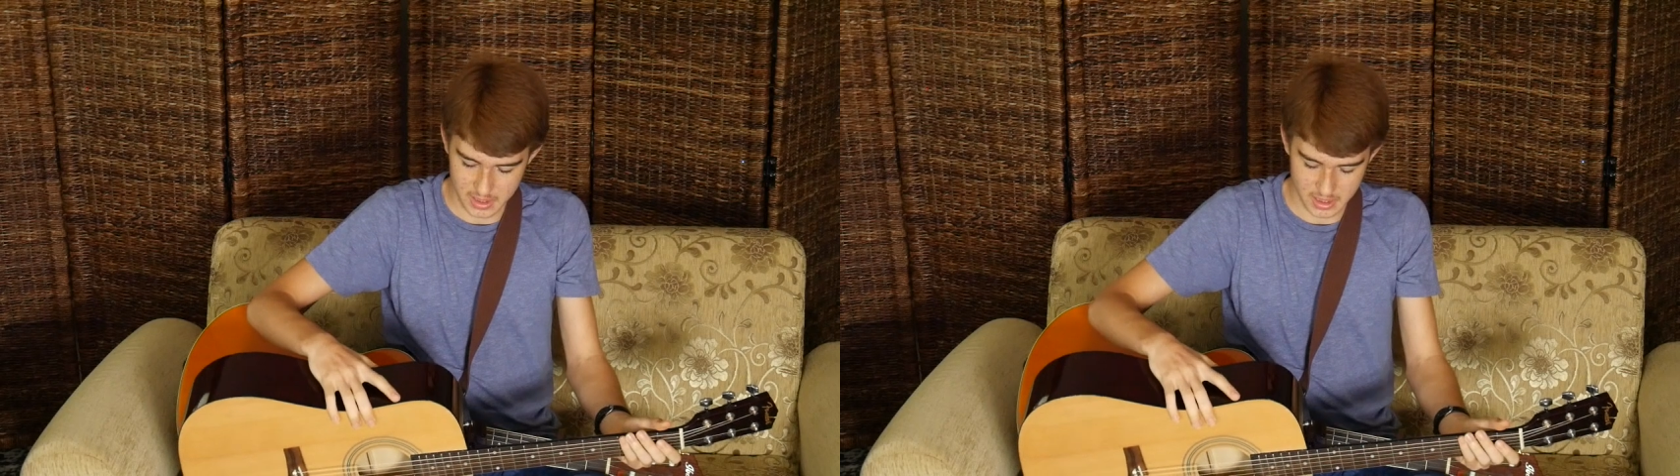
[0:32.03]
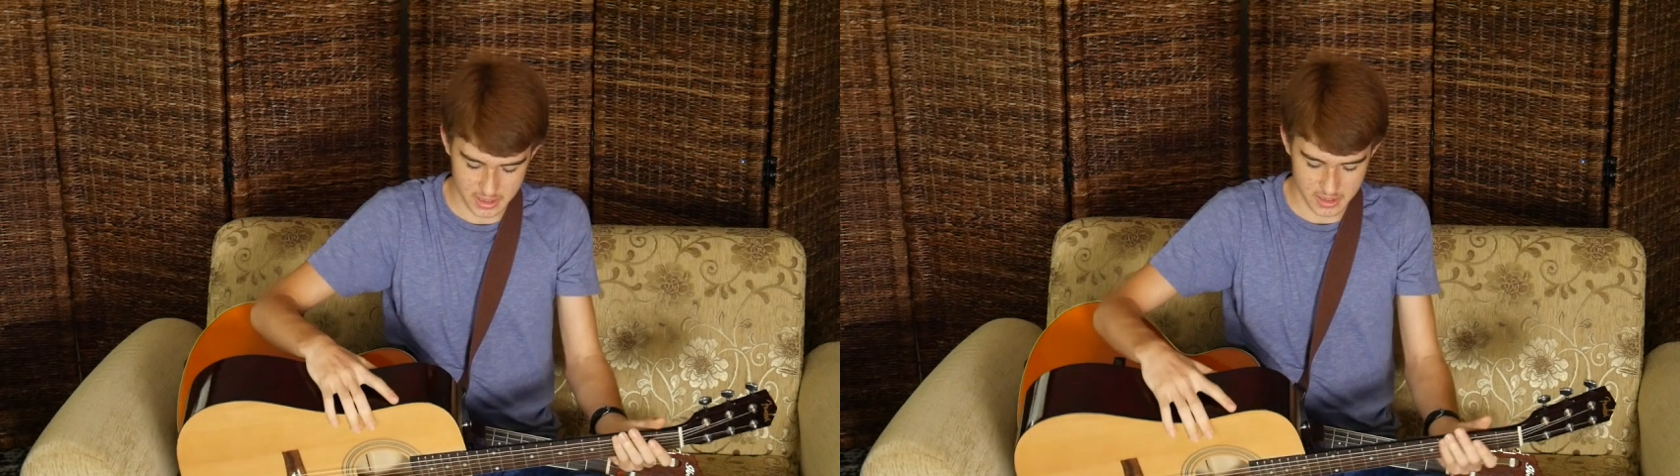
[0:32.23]

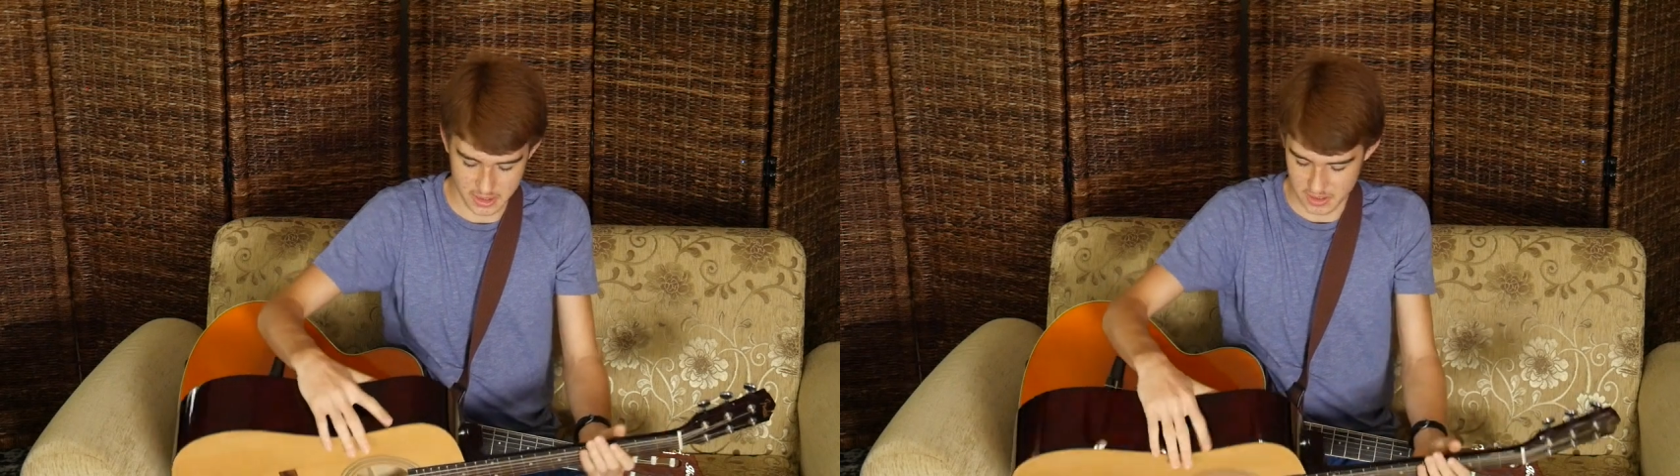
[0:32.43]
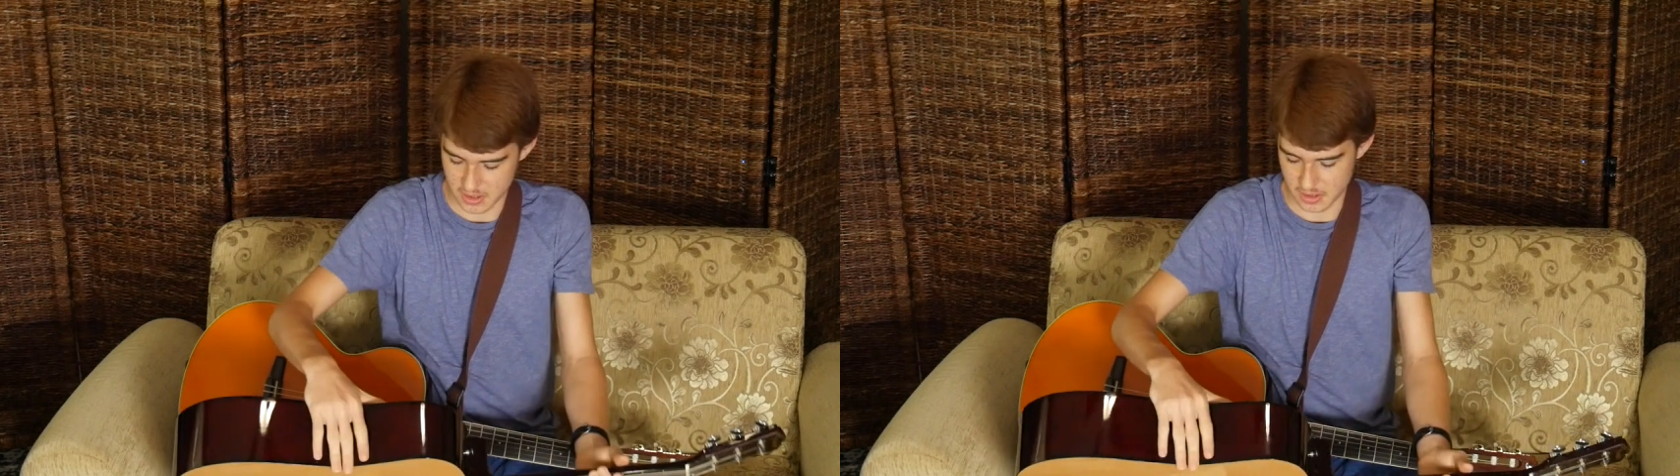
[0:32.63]
it's
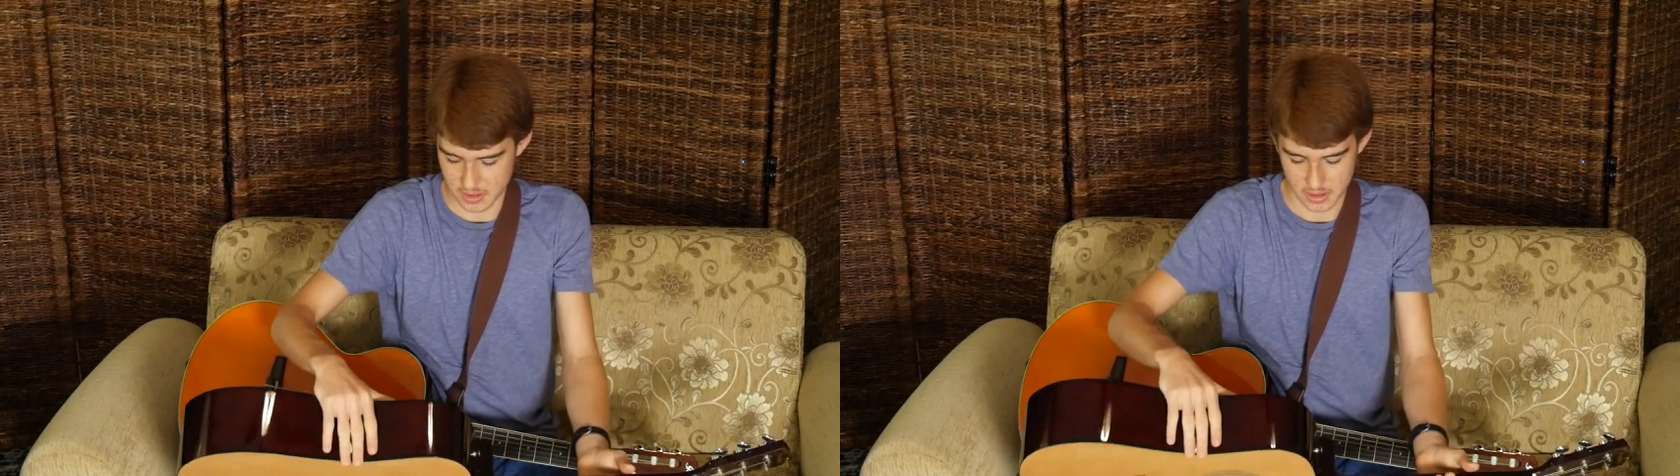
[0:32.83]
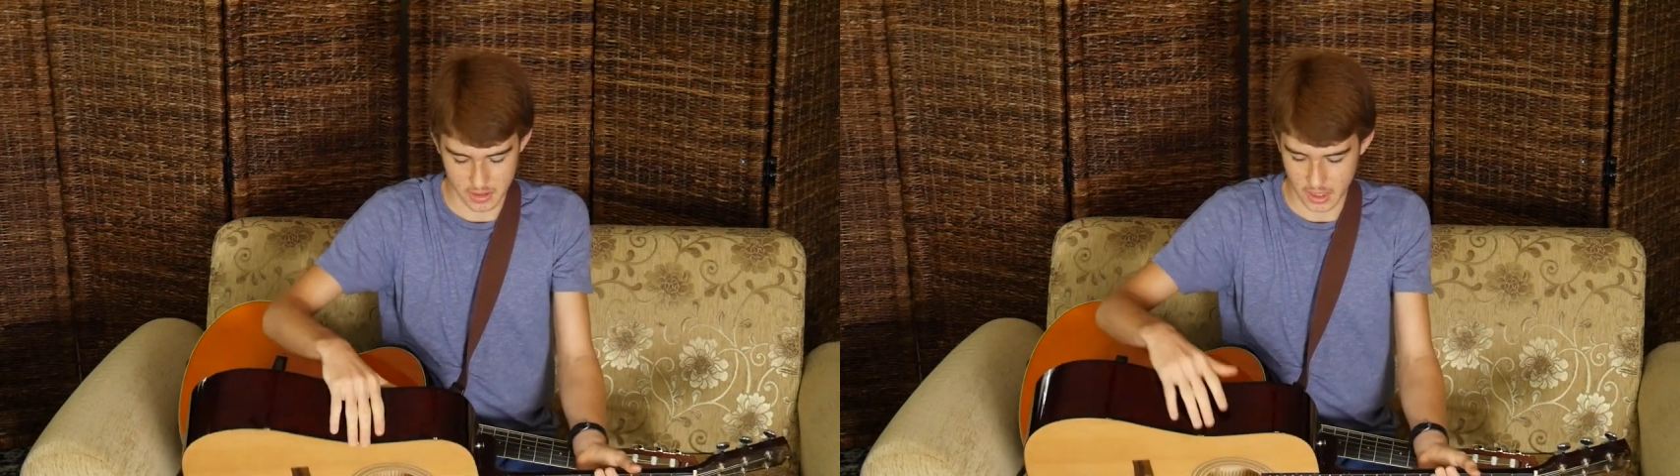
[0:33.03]
just
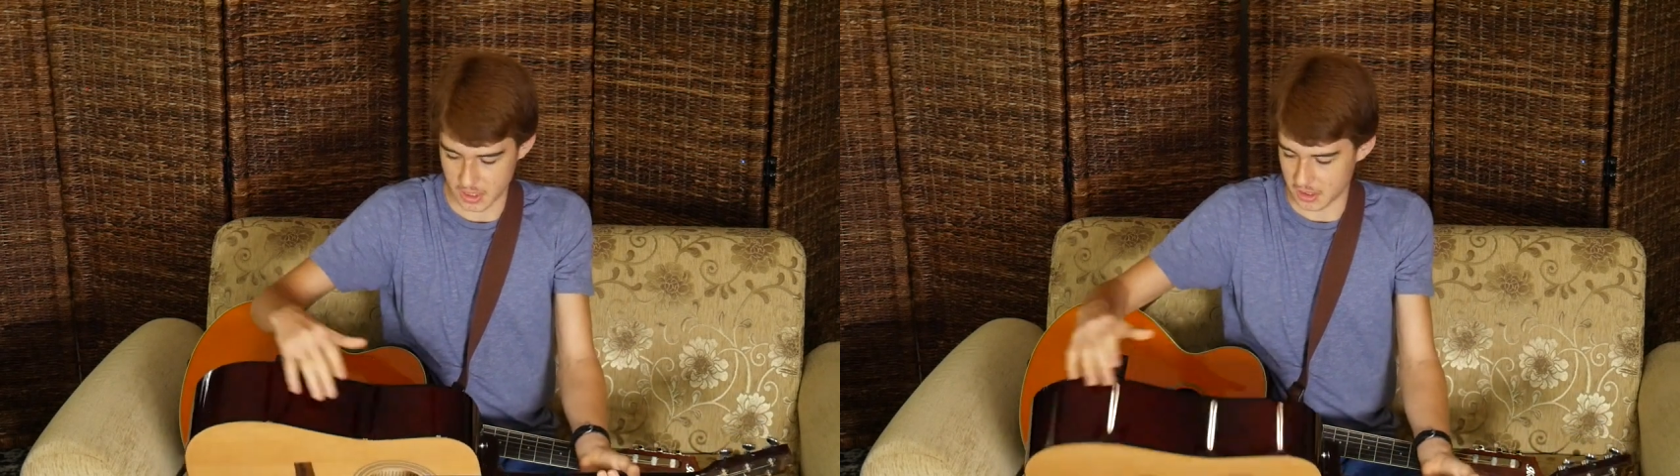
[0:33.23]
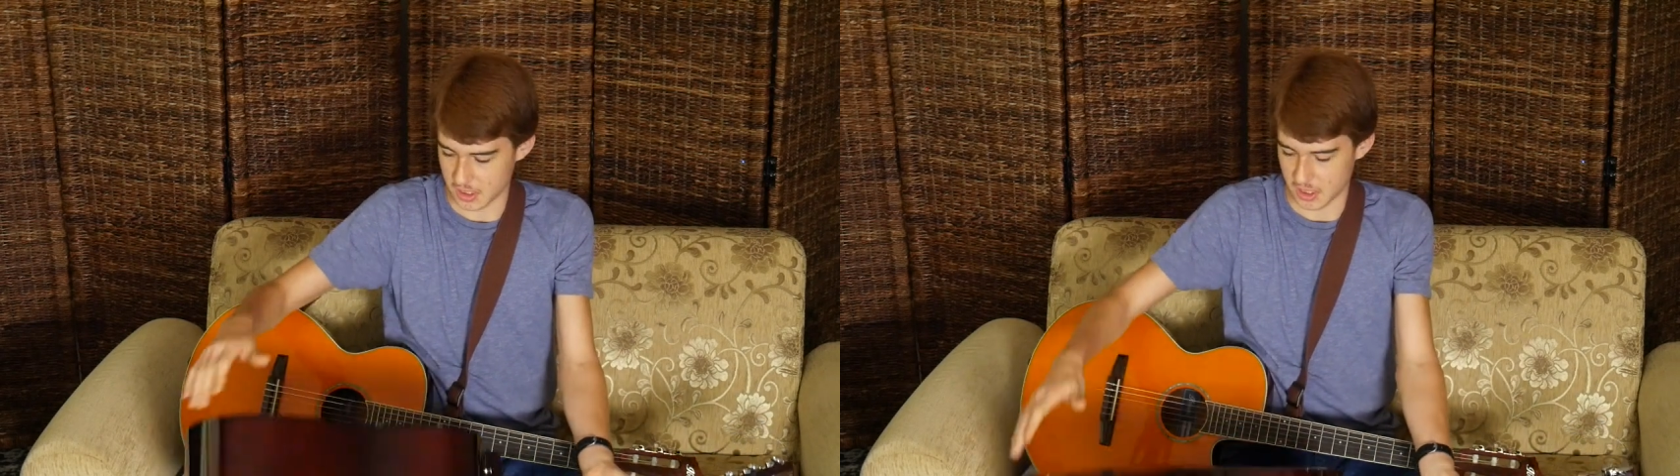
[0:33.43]

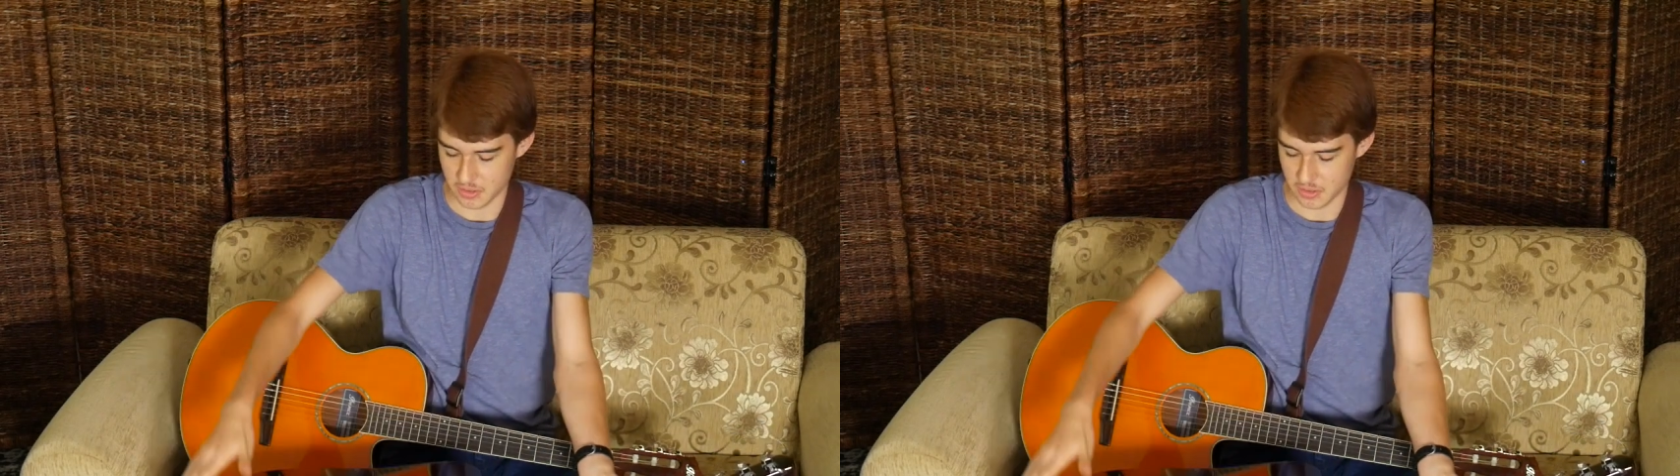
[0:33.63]
ugly